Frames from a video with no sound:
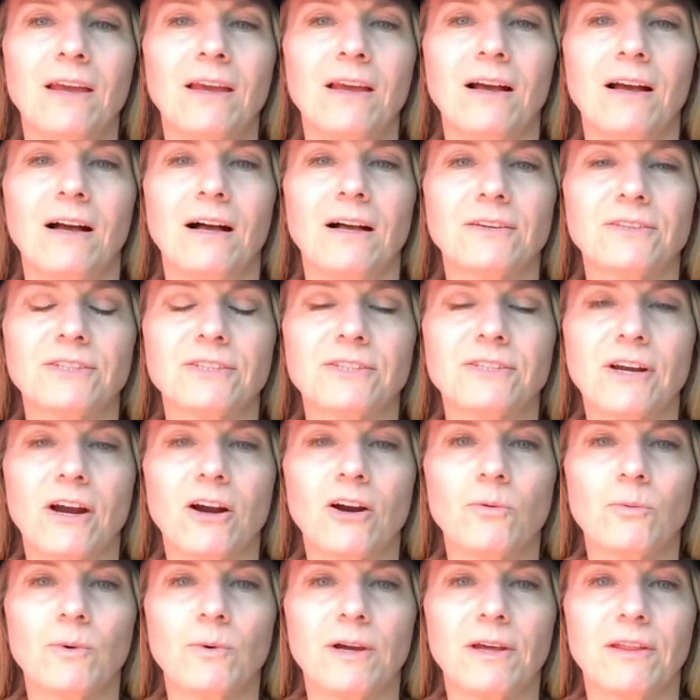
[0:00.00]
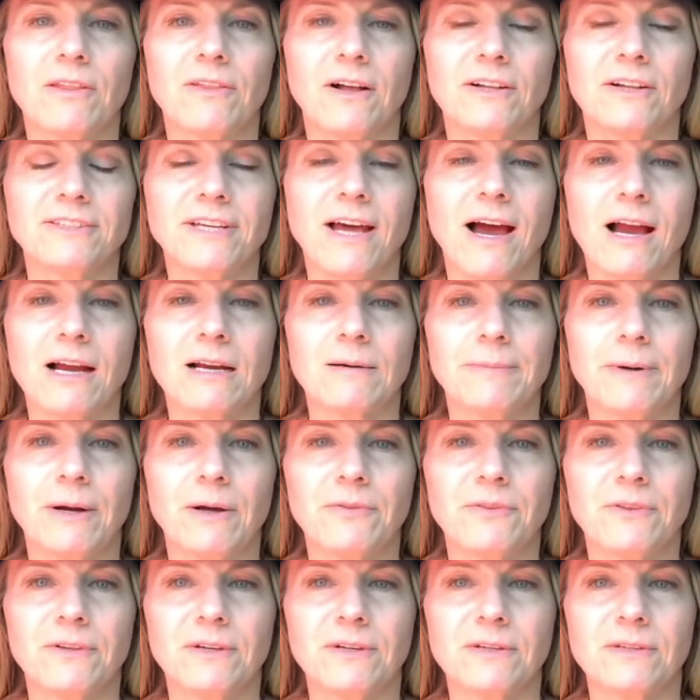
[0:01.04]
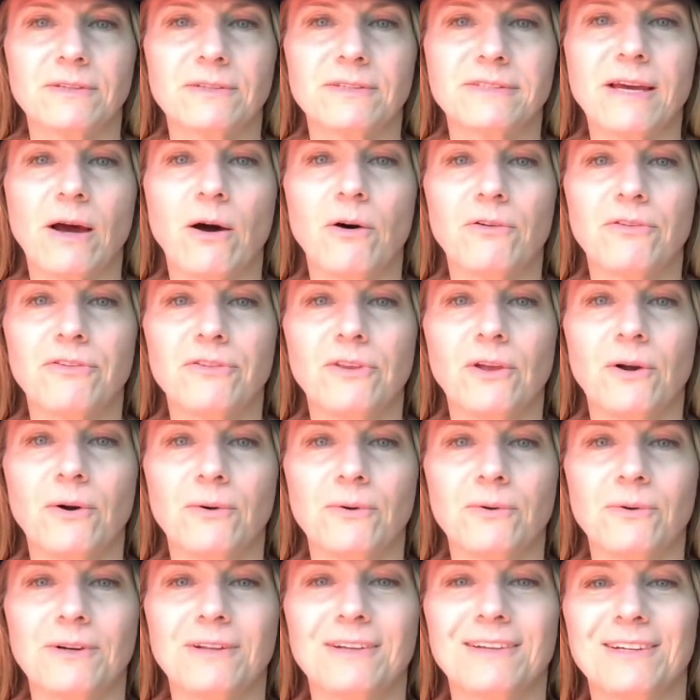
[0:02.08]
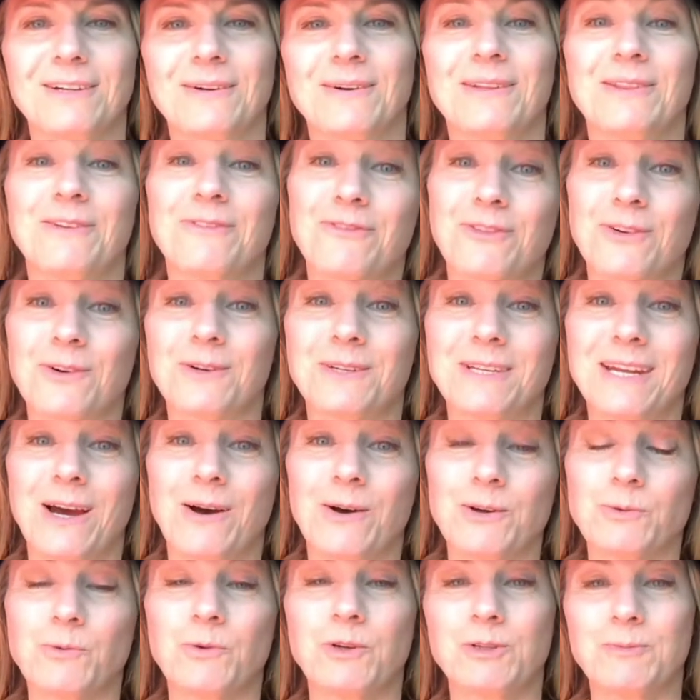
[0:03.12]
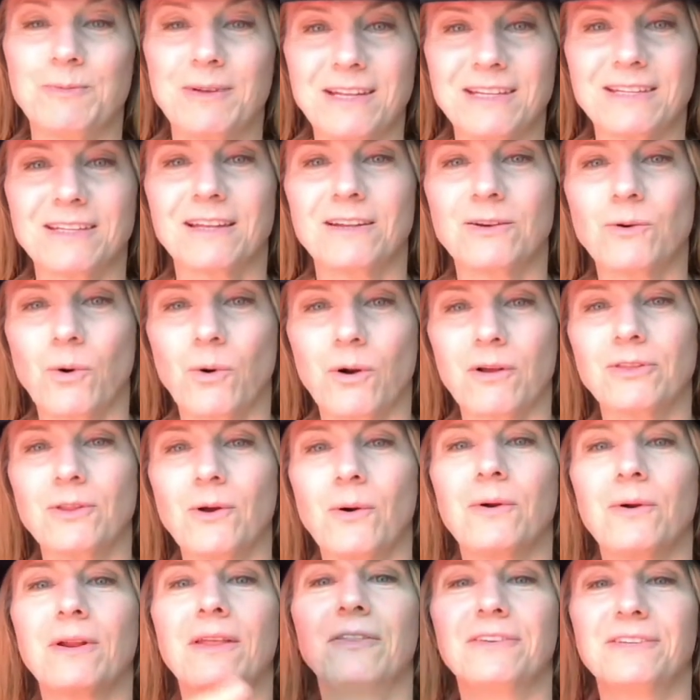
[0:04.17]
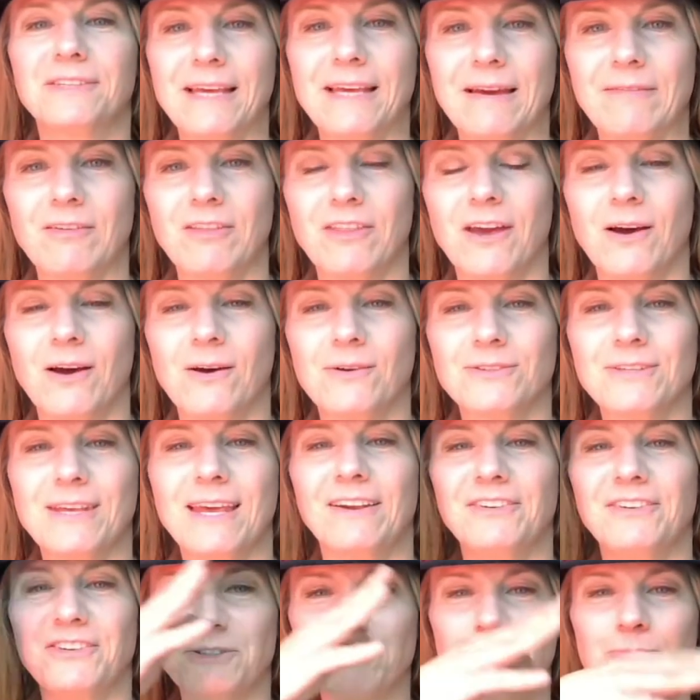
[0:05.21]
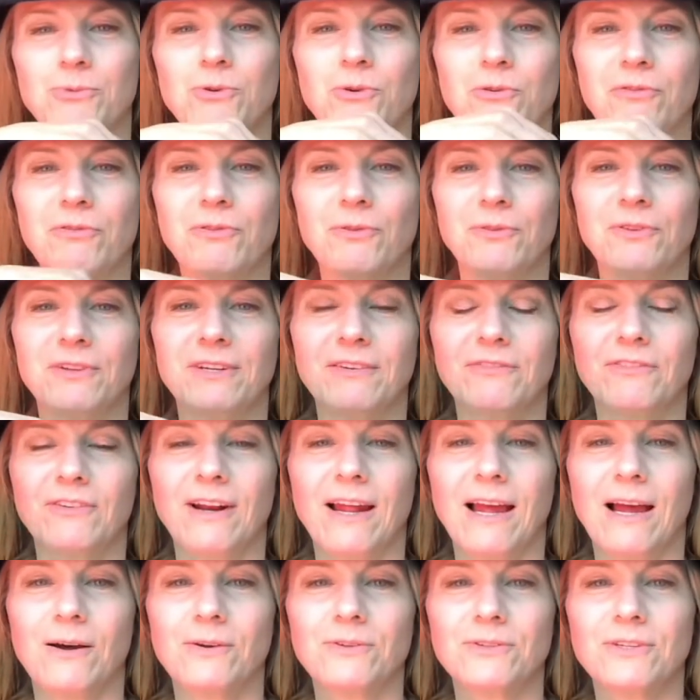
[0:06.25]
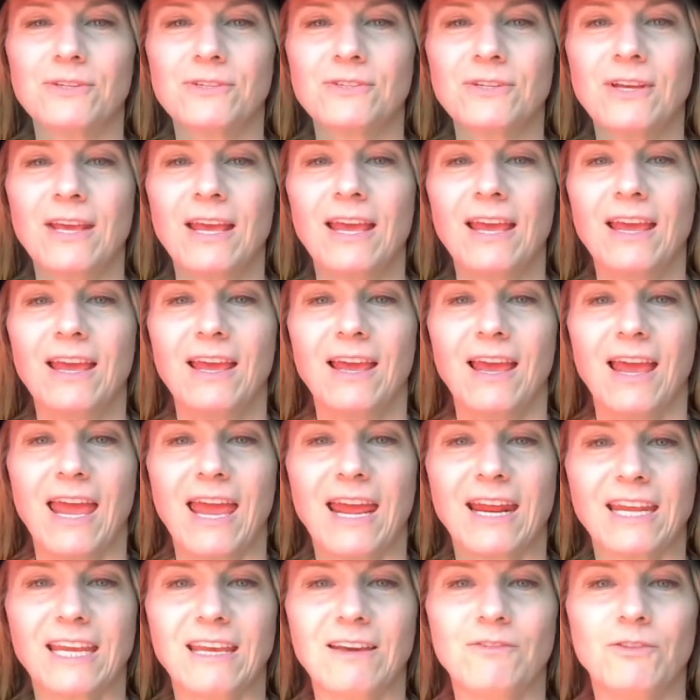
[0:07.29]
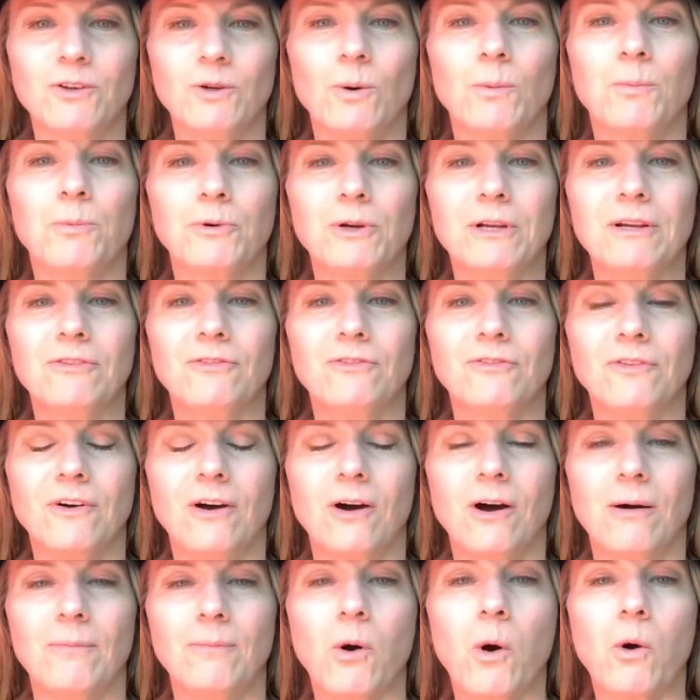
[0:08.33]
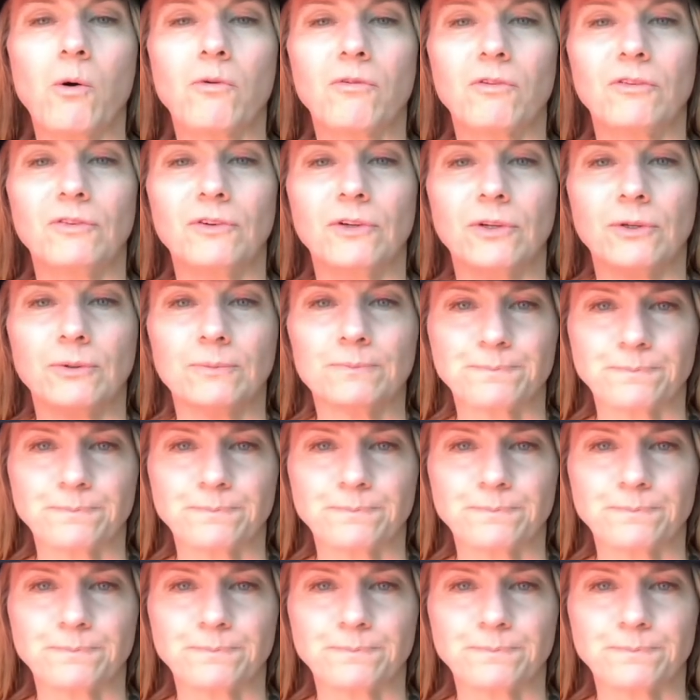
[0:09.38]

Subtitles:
I'll talk about the south node, in the first house, which means the north node in the seventh house, and I'll just move through the different houses and give you a brief overview.